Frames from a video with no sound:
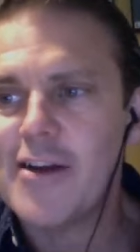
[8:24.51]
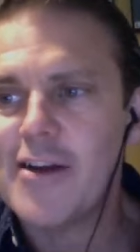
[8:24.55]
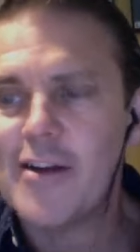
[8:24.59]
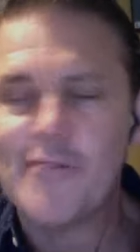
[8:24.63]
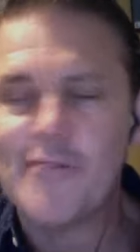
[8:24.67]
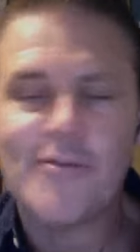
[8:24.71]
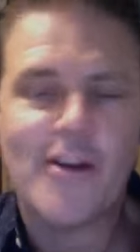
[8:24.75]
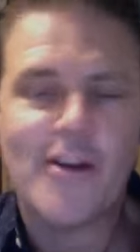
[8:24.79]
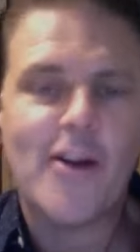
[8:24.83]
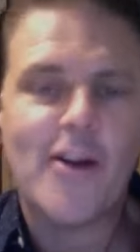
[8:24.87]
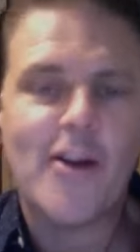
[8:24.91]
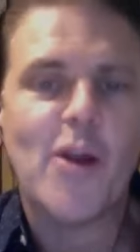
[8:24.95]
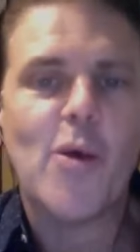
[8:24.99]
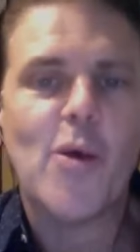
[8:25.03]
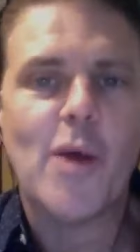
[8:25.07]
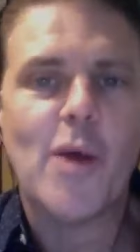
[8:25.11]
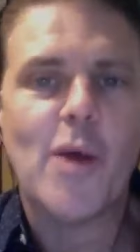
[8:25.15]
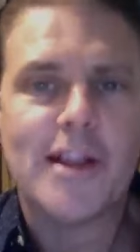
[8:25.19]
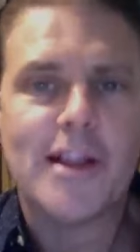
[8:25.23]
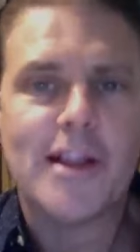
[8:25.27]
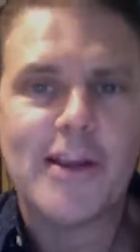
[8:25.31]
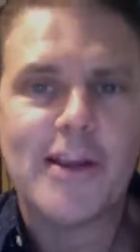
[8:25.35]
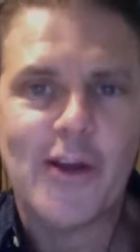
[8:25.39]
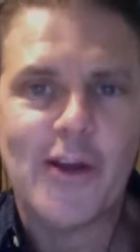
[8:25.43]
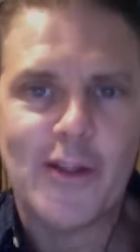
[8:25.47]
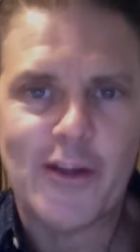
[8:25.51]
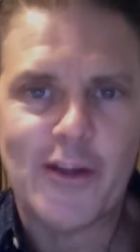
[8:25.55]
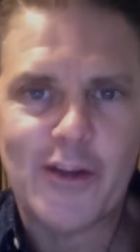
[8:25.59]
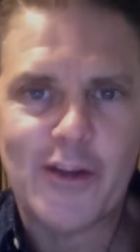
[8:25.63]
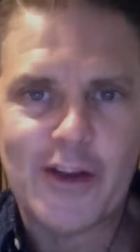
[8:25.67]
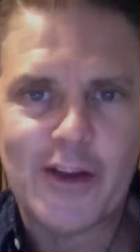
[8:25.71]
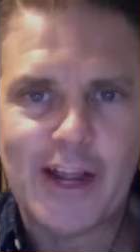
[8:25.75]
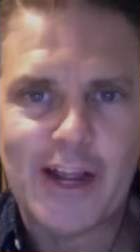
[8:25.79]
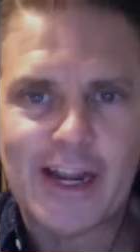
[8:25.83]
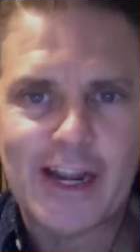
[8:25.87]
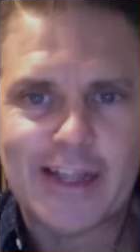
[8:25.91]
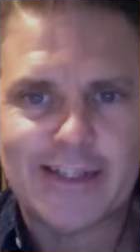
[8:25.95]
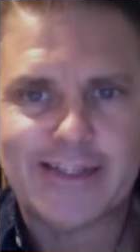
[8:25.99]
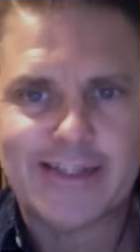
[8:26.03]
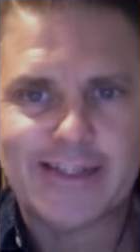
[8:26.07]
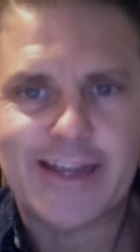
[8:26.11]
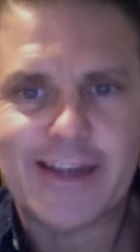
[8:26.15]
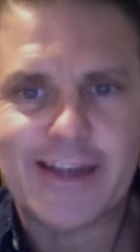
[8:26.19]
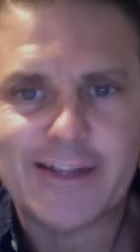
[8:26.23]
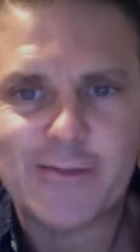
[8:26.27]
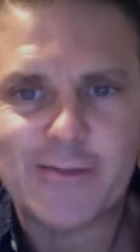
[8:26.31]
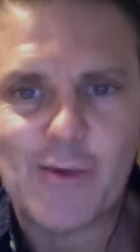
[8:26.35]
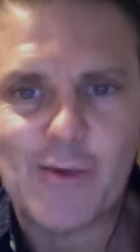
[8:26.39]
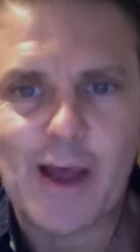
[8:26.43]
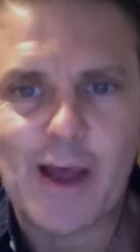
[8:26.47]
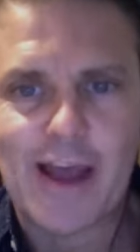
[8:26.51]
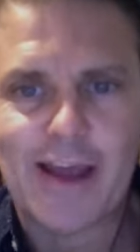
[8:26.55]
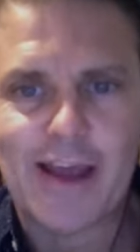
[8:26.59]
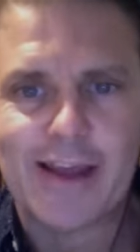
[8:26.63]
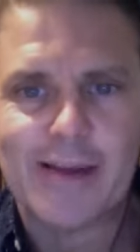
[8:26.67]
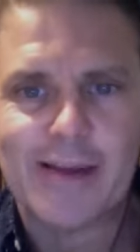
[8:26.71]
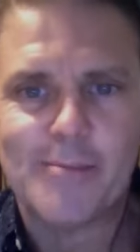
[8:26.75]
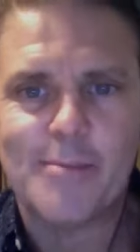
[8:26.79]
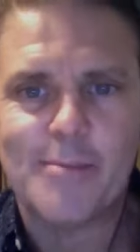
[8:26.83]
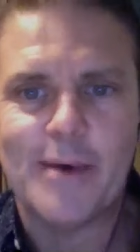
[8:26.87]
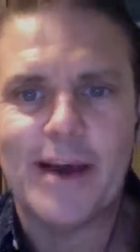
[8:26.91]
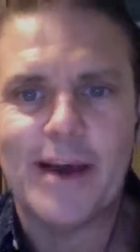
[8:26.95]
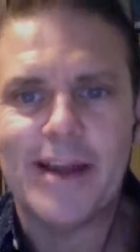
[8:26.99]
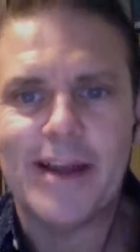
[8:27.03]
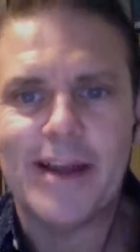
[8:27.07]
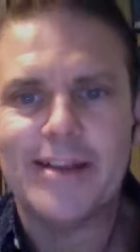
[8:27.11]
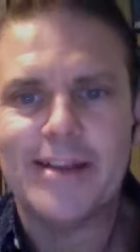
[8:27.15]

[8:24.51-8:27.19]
I'm very quickly on the United States wagon. But